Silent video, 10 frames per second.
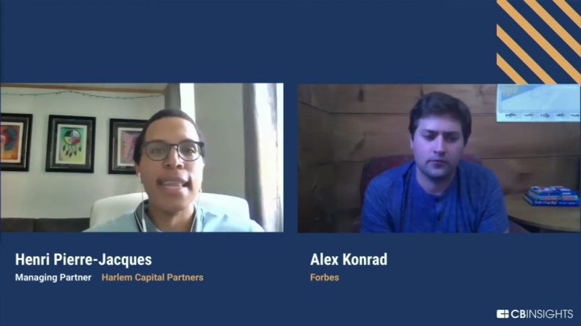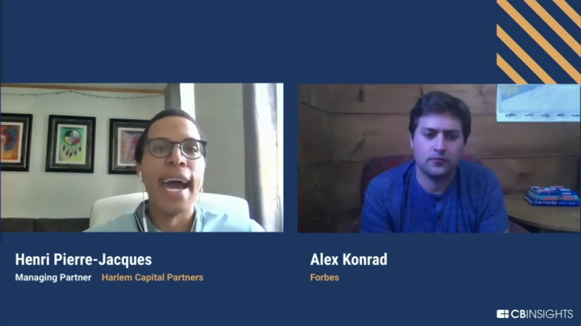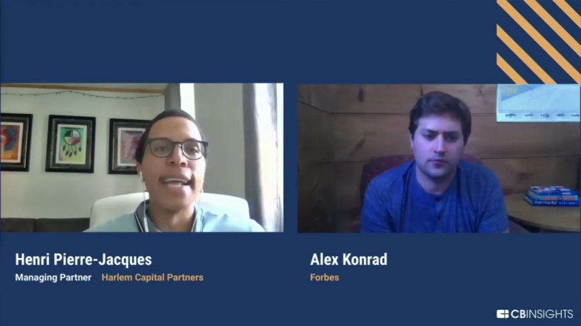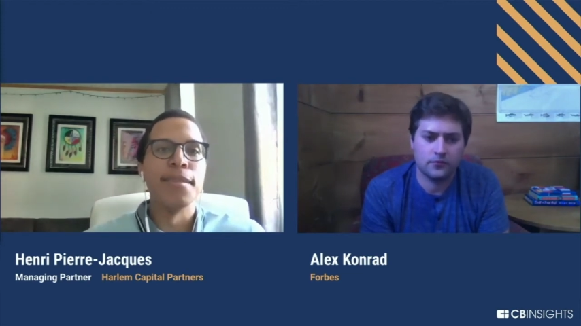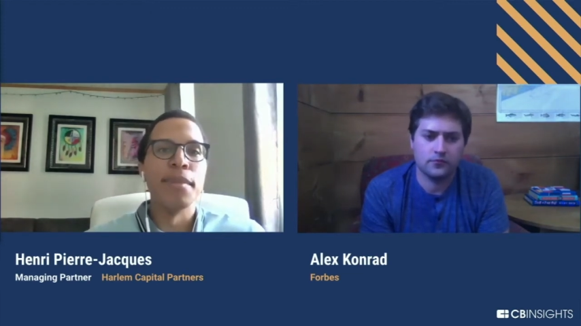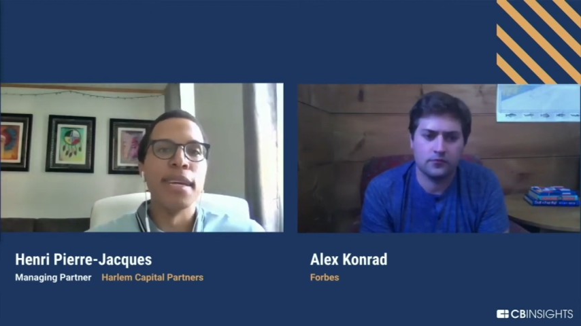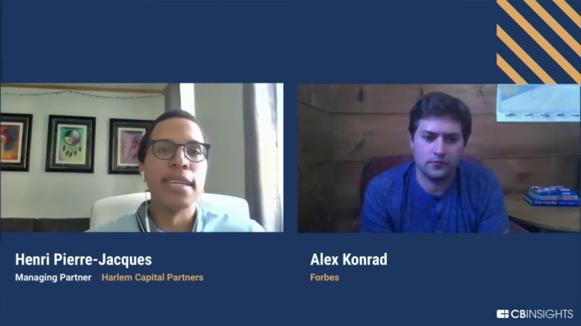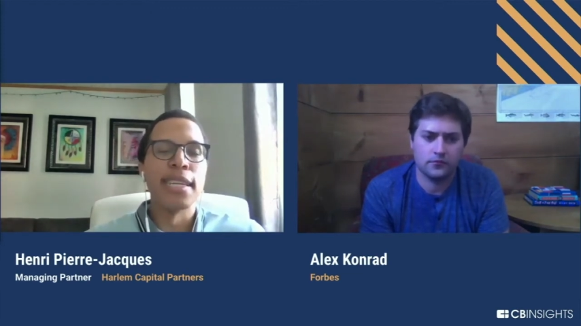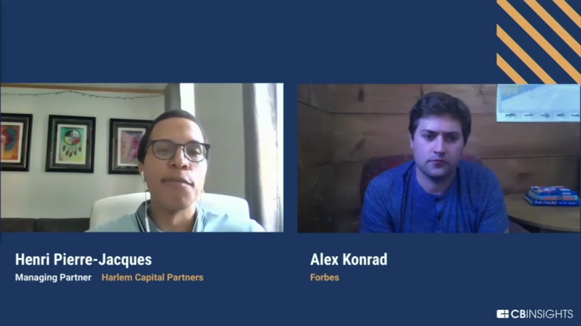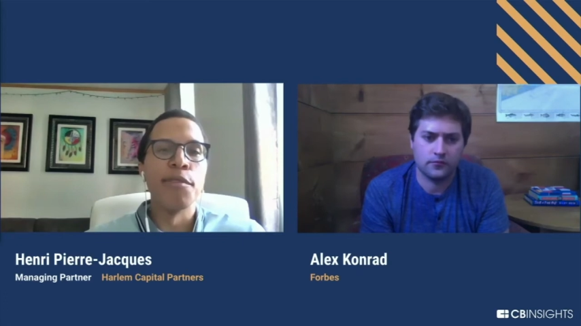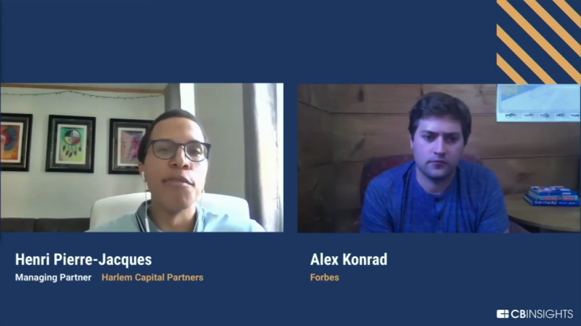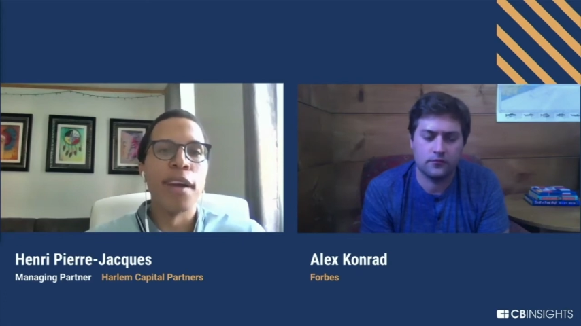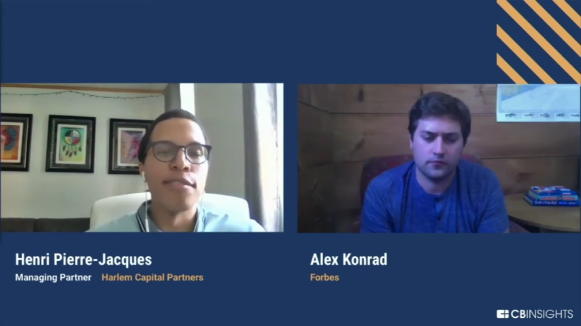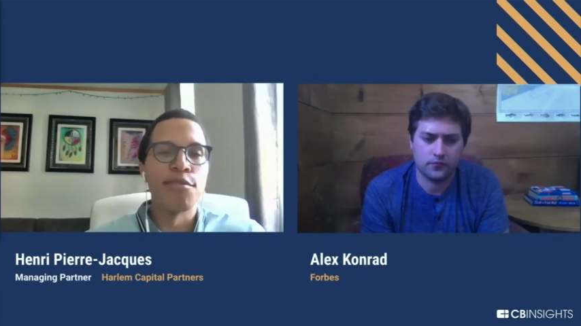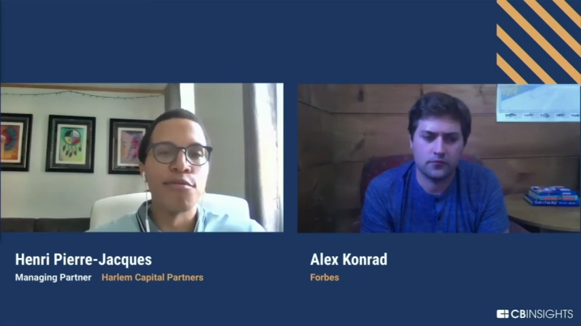Speaker 1: That to me is like when
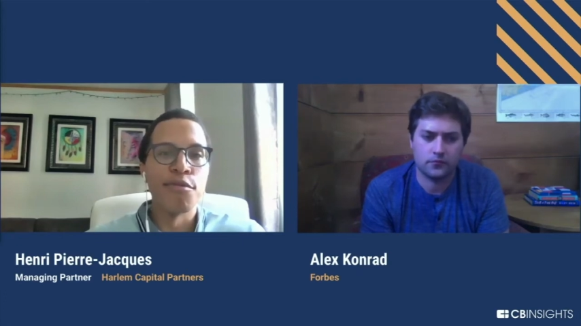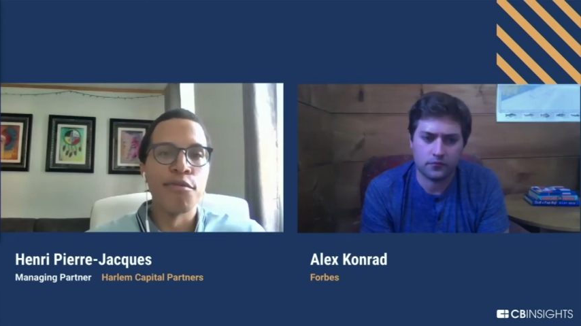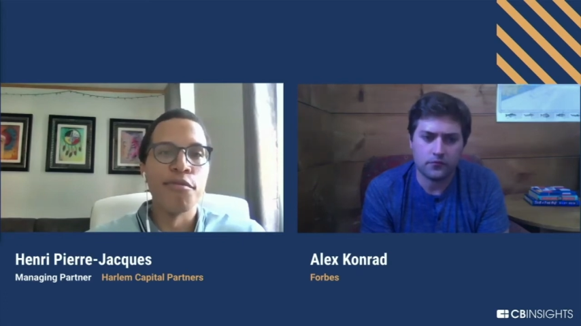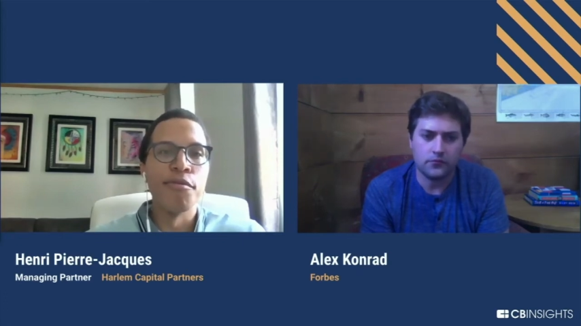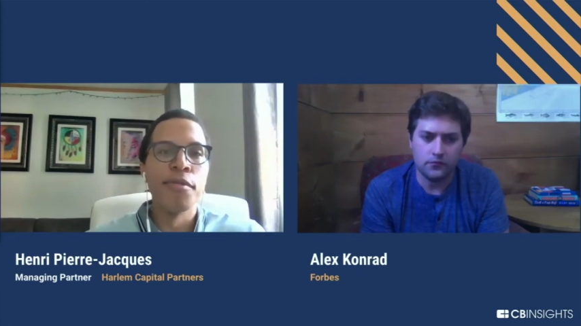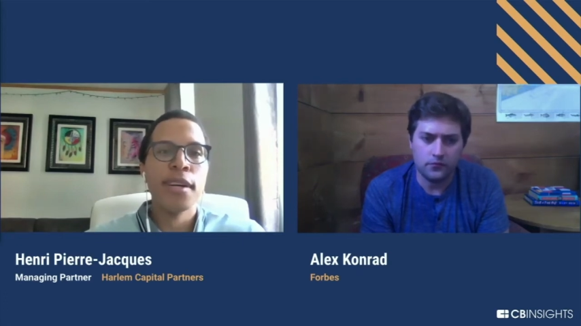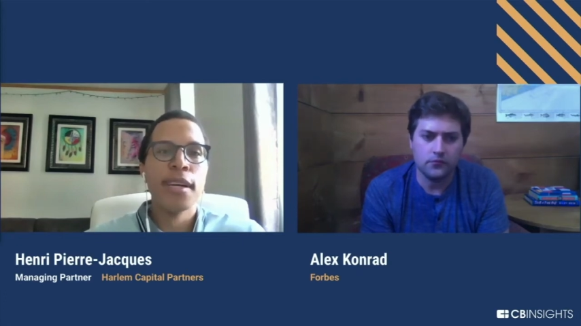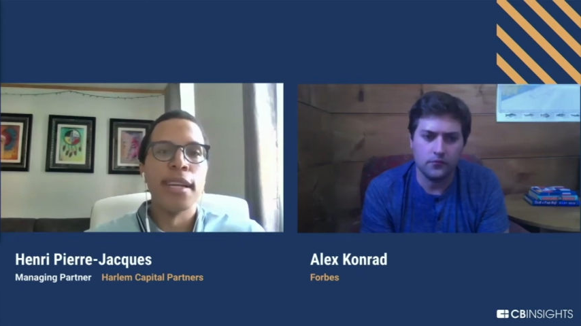you have a true